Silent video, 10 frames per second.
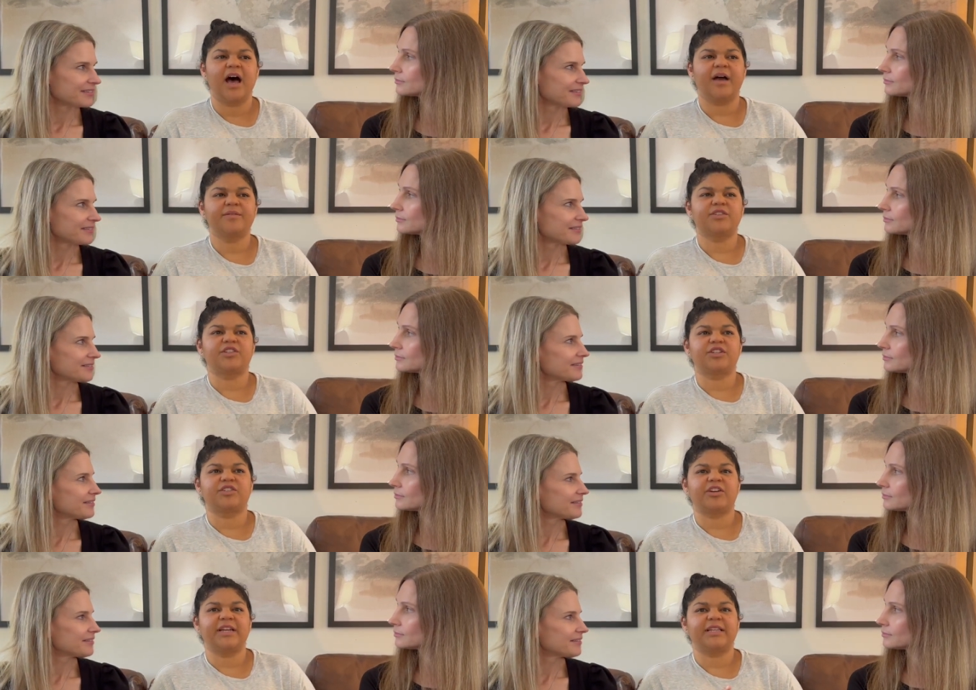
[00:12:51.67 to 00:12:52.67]
Speaker 1: I was
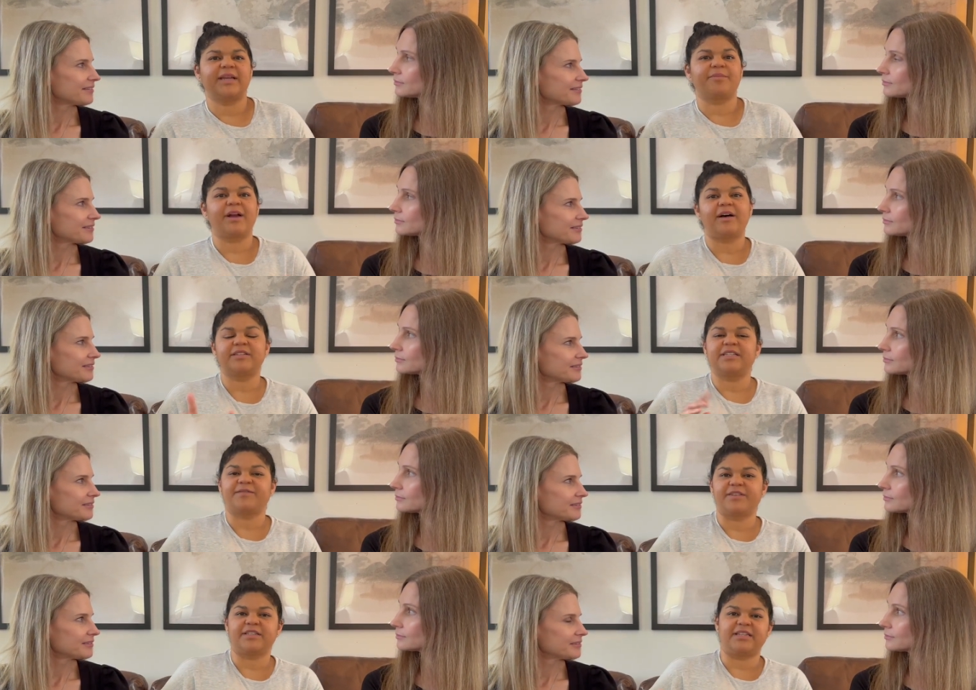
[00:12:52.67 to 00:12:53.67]
just trying to like browse a
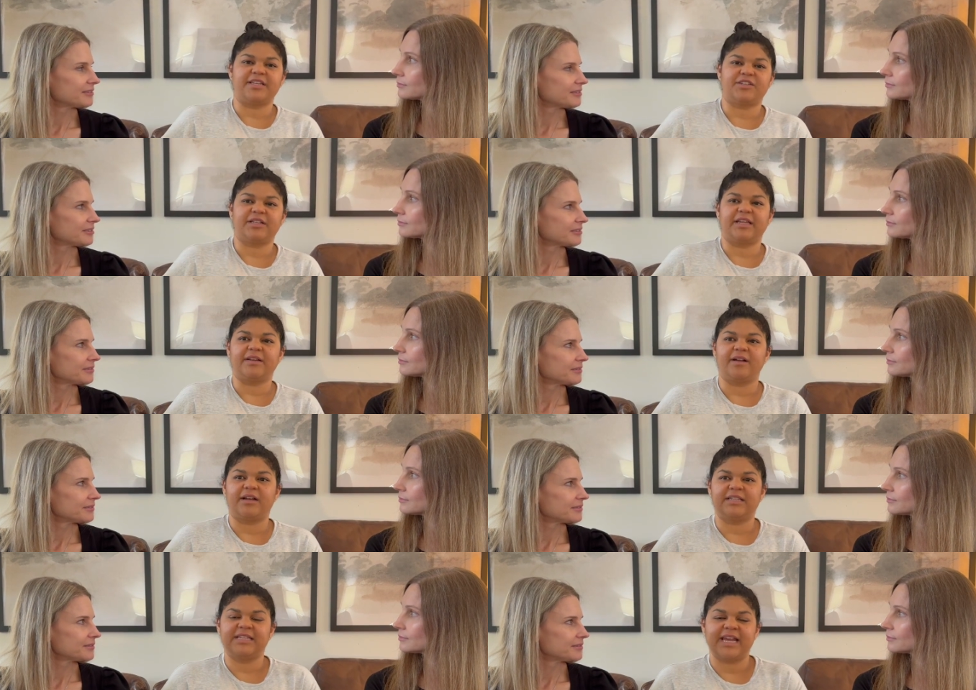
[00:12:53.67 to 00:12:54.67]
different station later
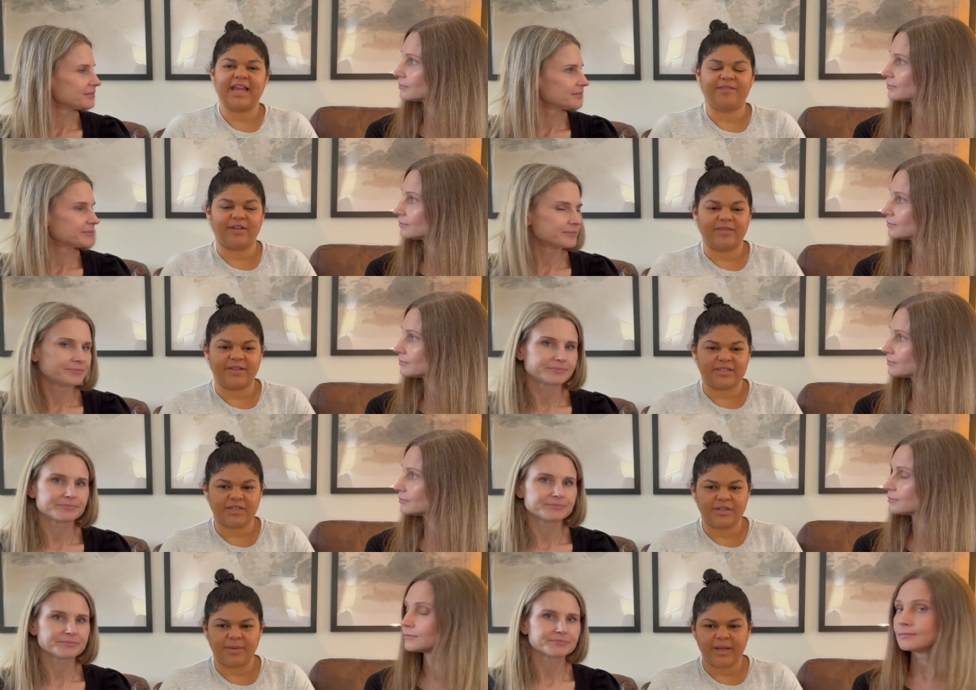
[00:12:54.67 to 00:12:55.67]
on in the day after I
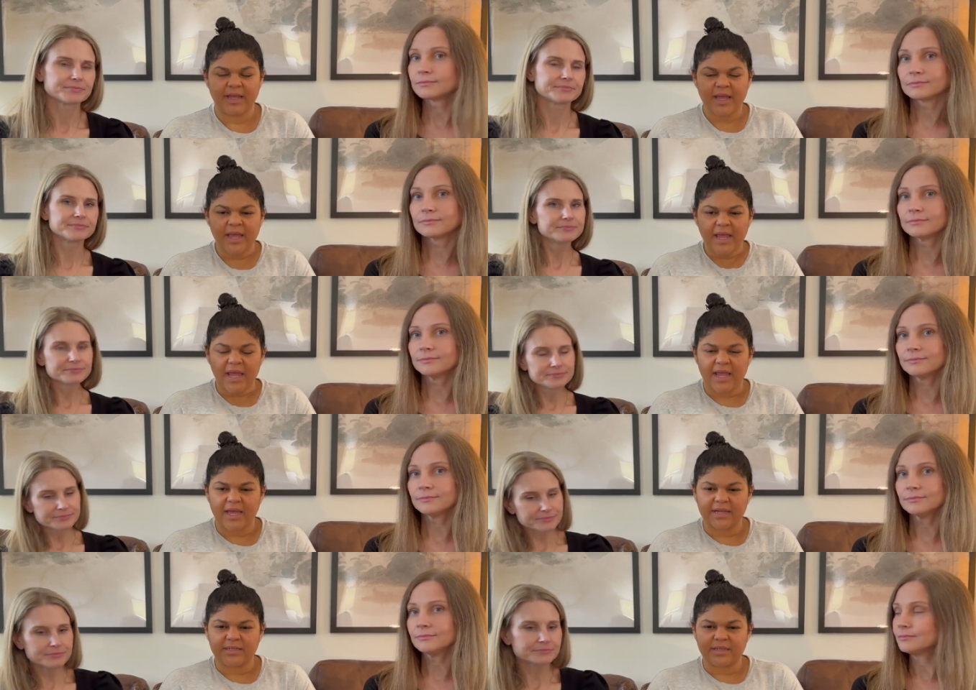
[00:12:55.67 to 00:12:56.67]
listened to it.
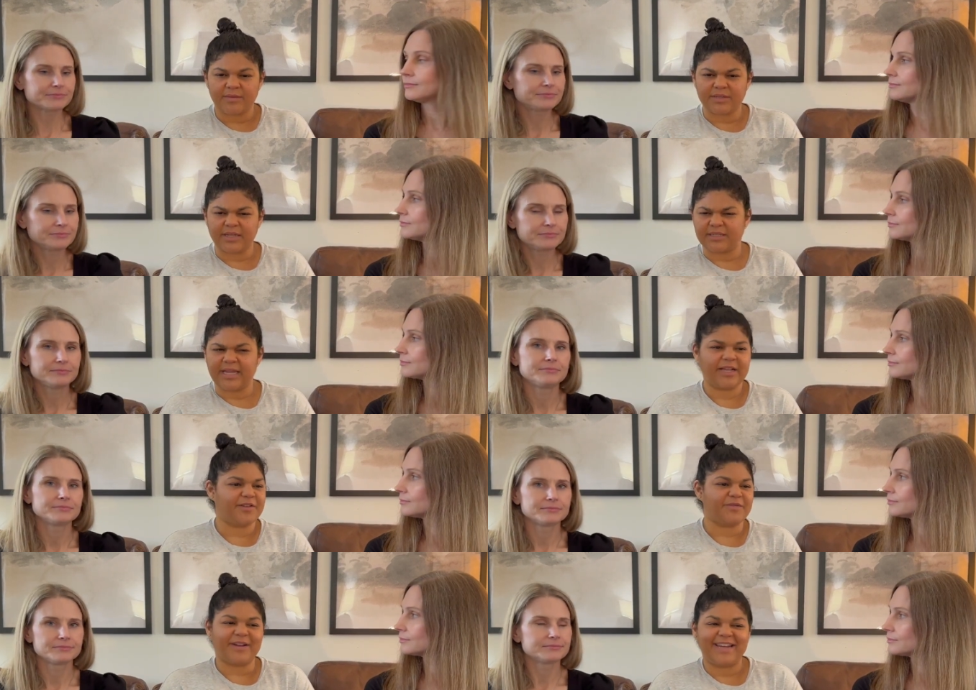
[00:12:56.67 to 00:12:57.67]
And it was like
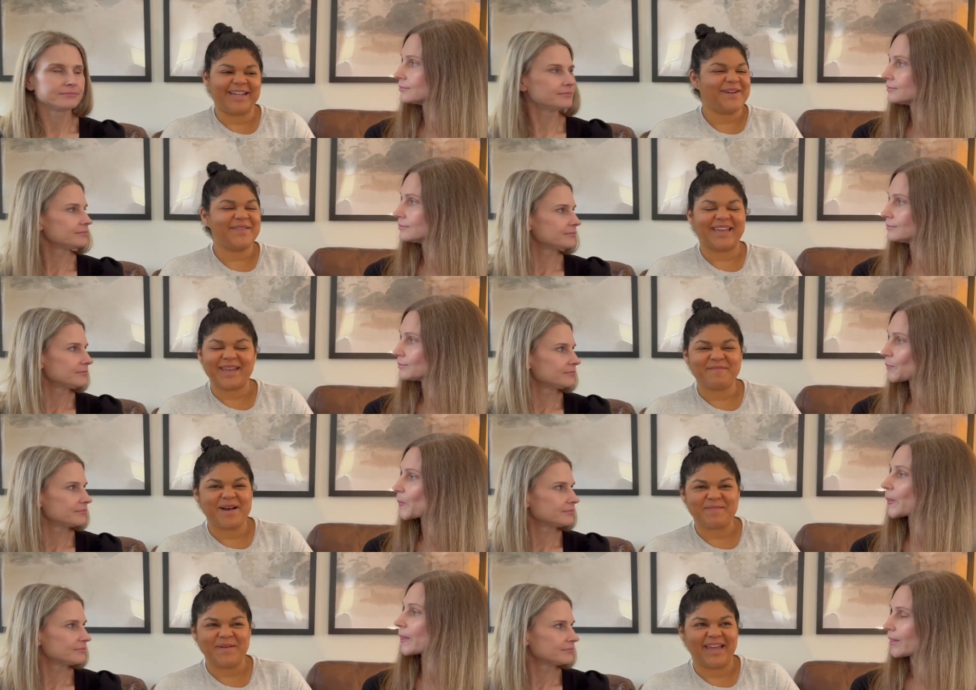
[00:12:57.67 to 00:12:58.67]
Taylor Radio, it came
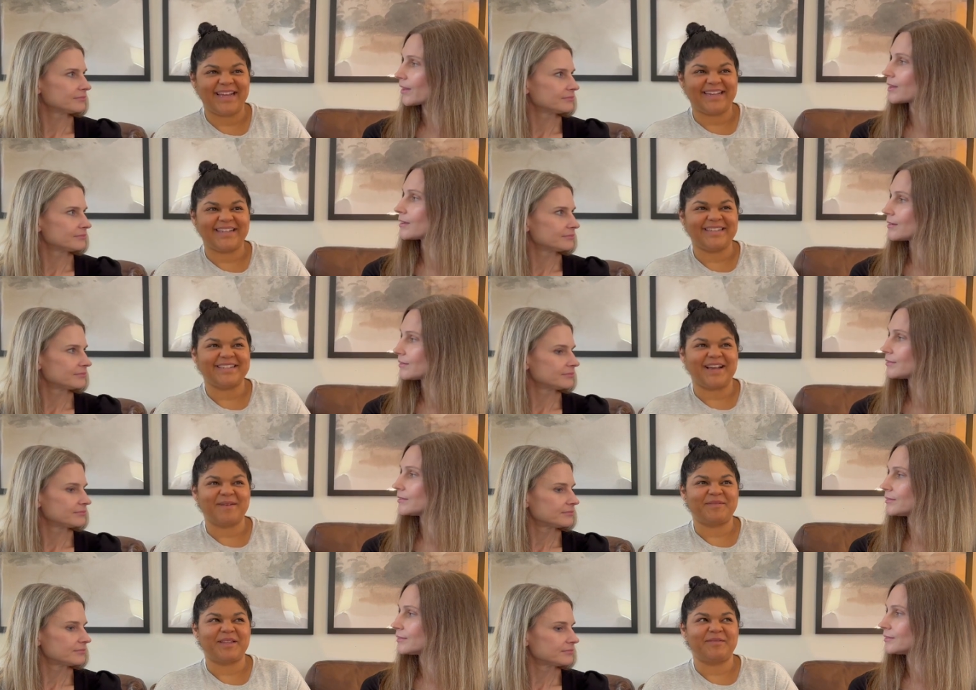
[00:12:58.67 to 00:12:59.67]
up. And
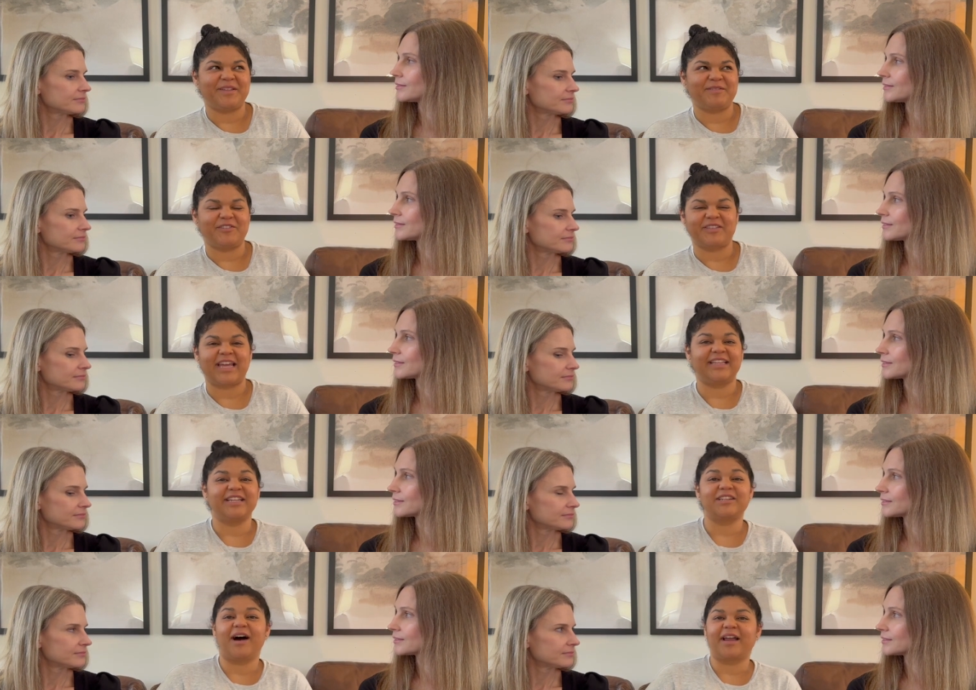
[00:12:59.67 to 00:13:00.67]
um, so they were just kind of
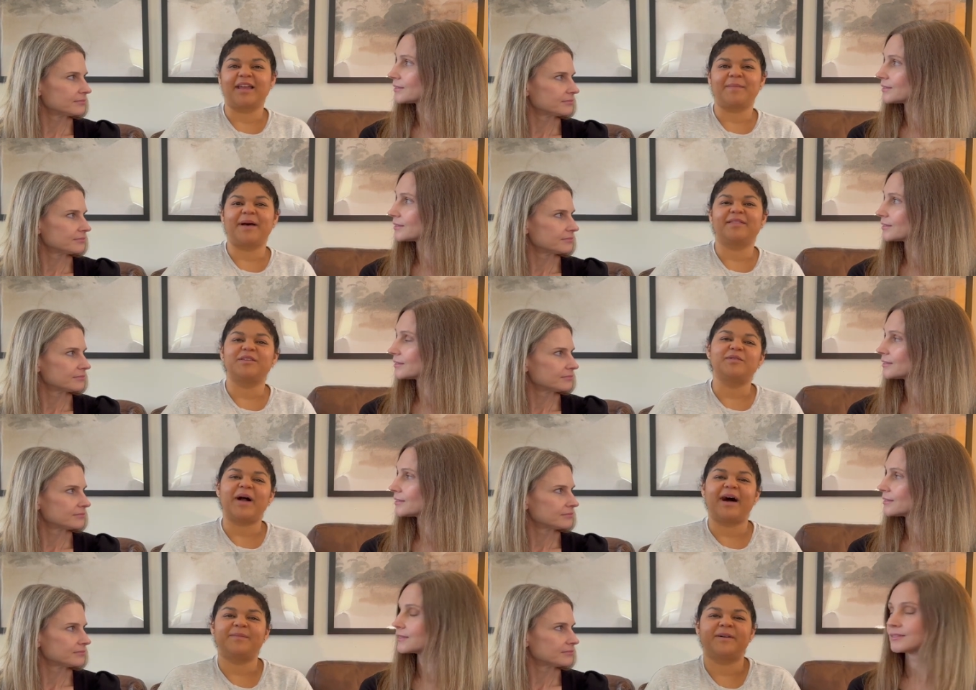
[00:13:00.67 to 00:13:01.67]
like talking about the new
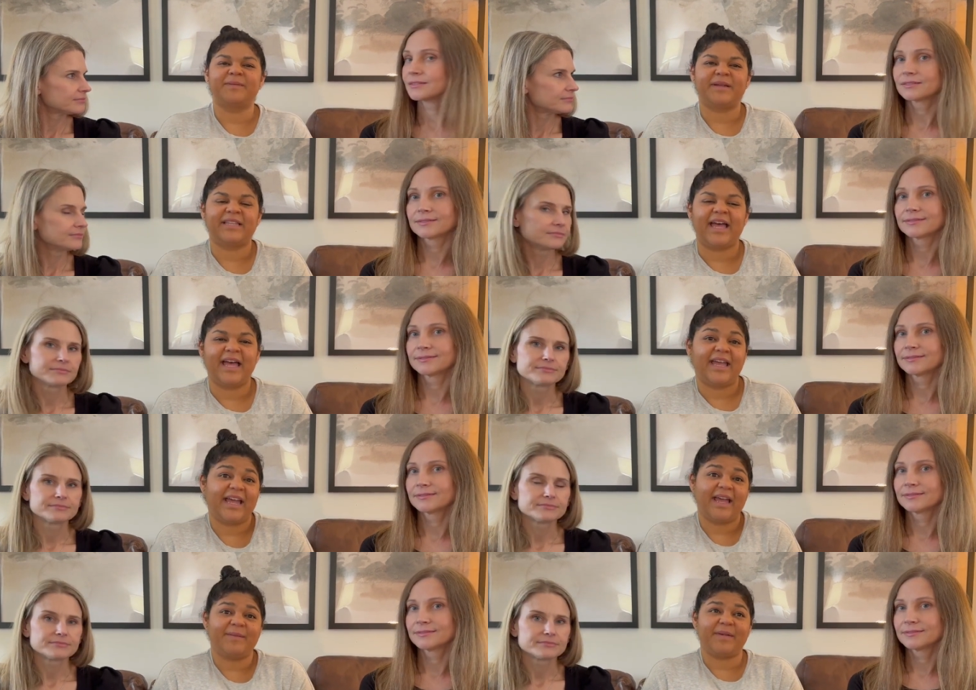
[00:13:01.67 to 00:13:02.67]
album and
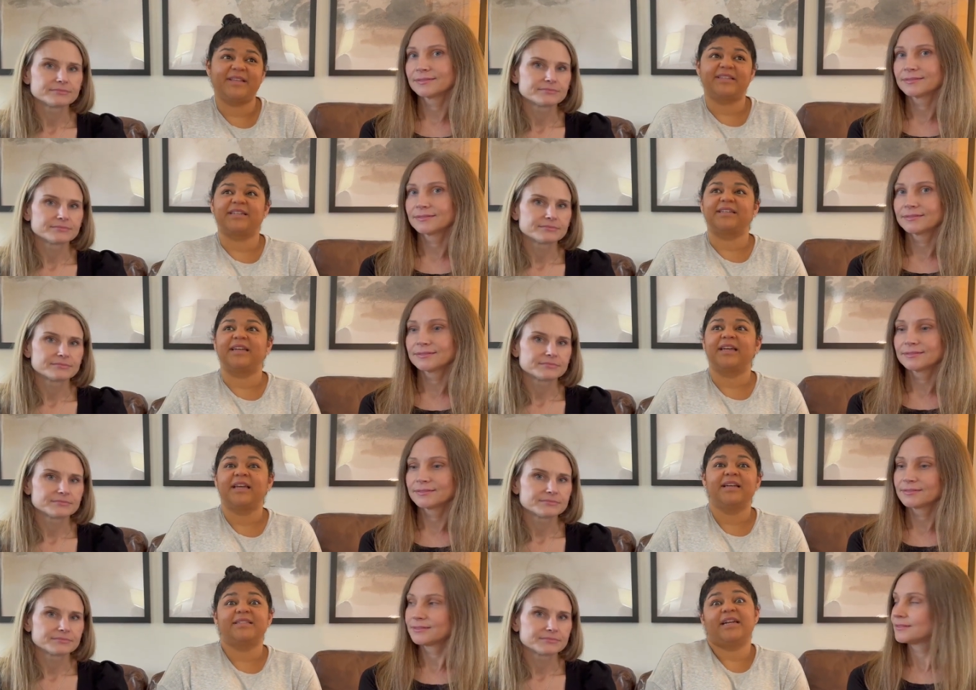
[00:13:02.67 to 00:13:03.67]
that basically
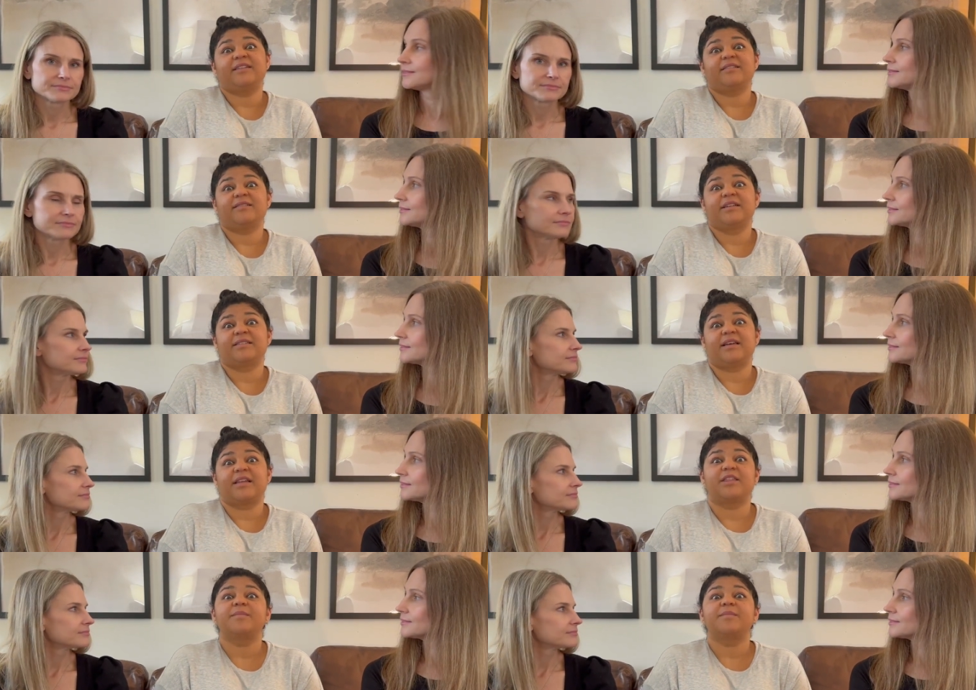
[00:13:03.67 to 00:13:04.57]
Taylor is like the